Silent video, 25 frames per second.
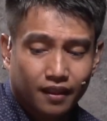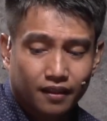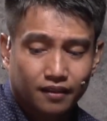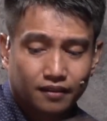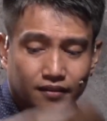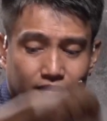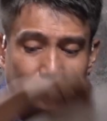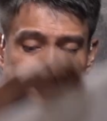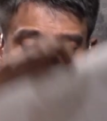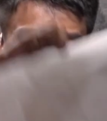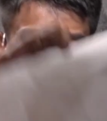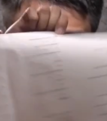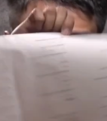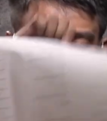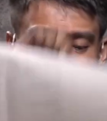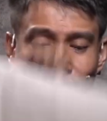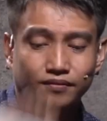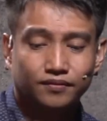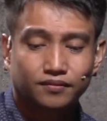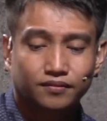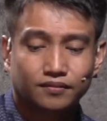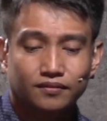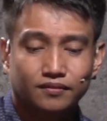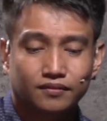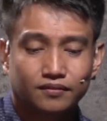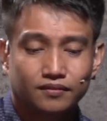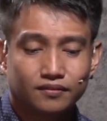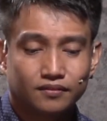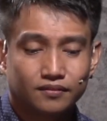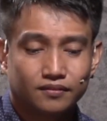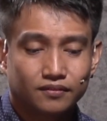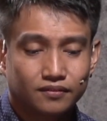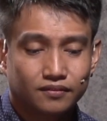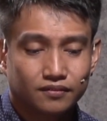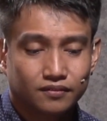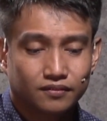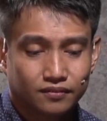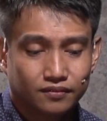
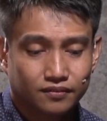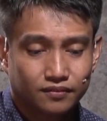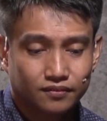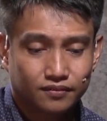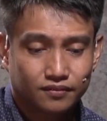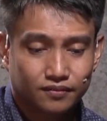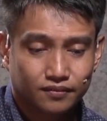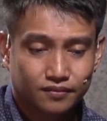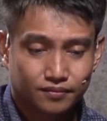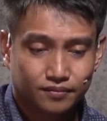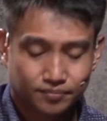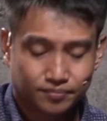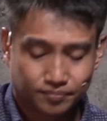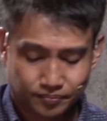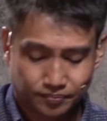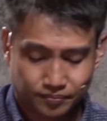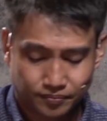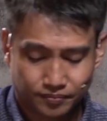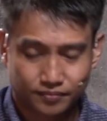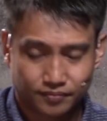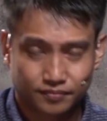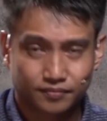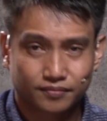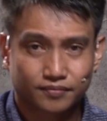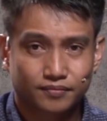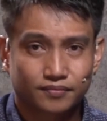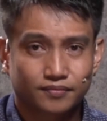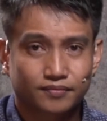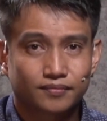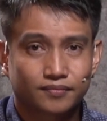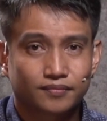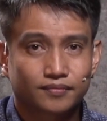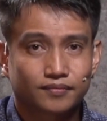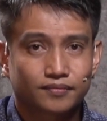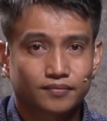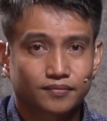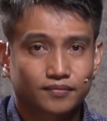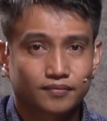
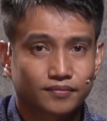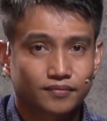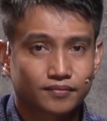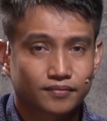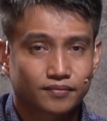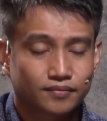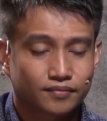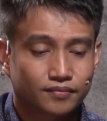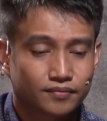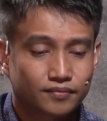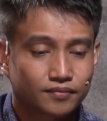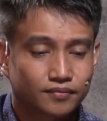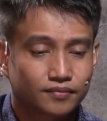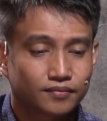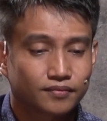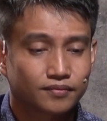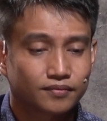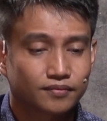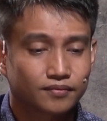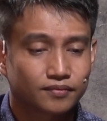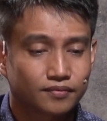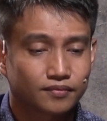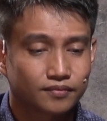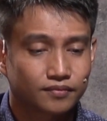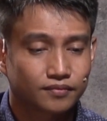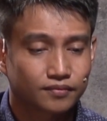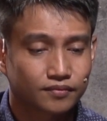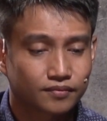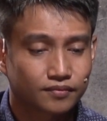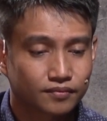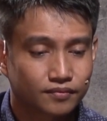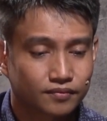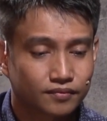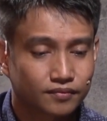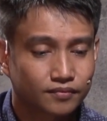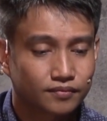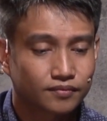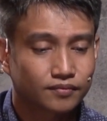
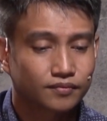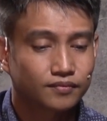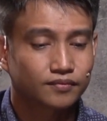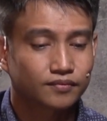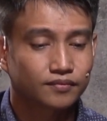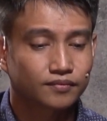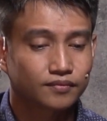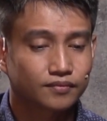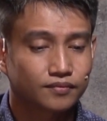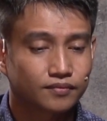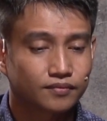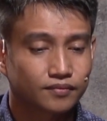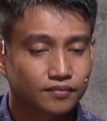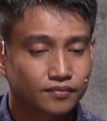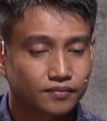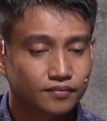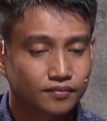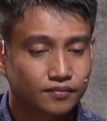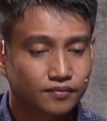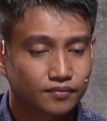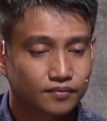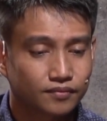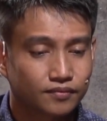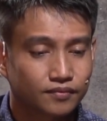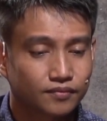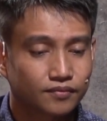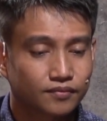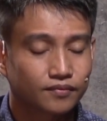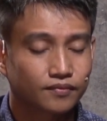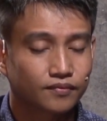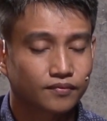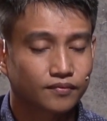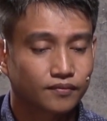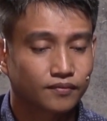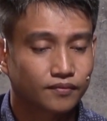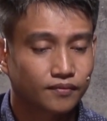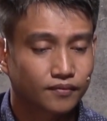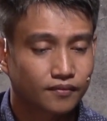
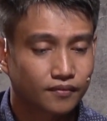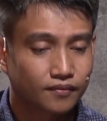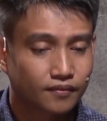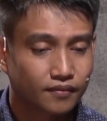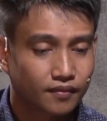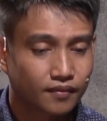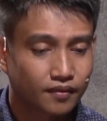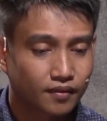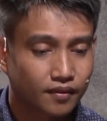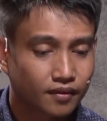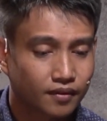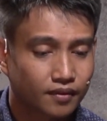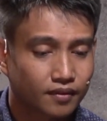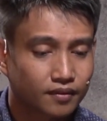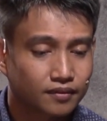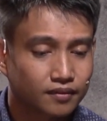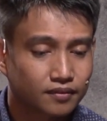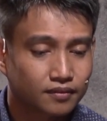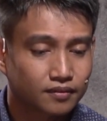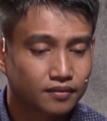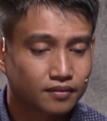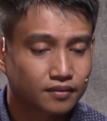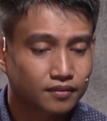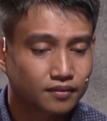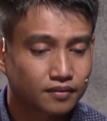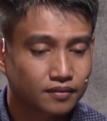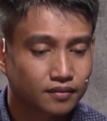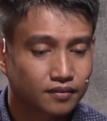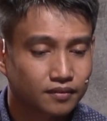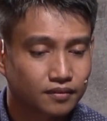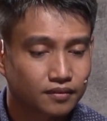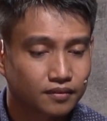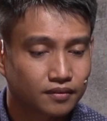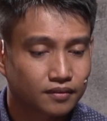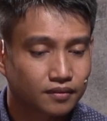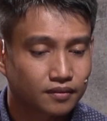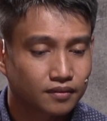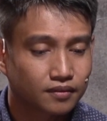
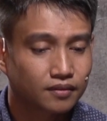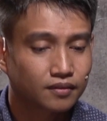(silence)